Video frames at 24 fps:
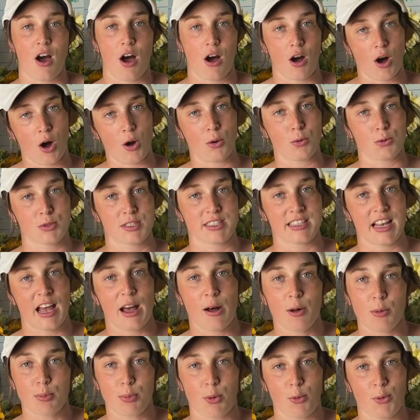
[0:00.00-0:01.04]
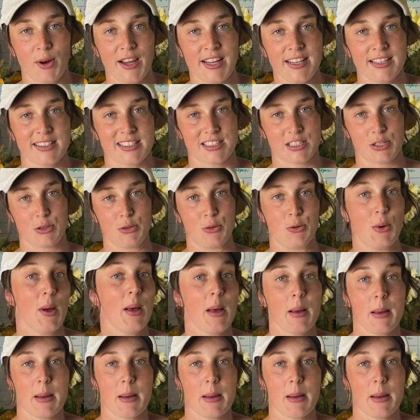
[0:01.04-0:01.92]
wholesale point to